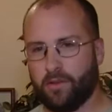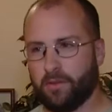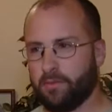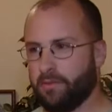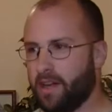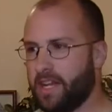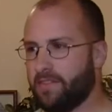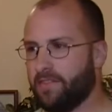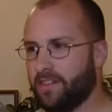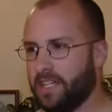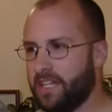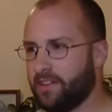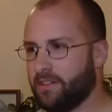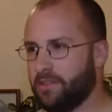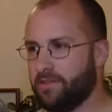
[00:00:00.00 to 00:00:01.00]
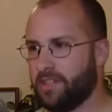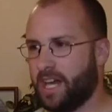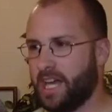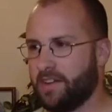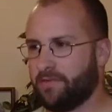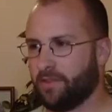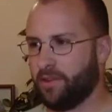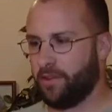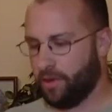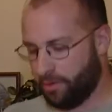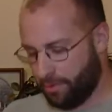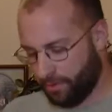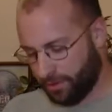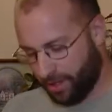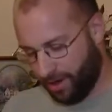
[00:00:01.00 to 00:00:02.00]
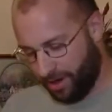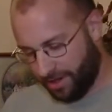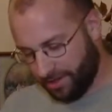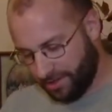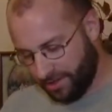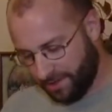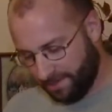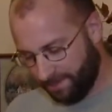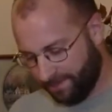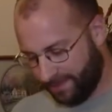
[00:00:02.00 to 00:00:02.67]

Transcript: or brave leader who died for a noble cause.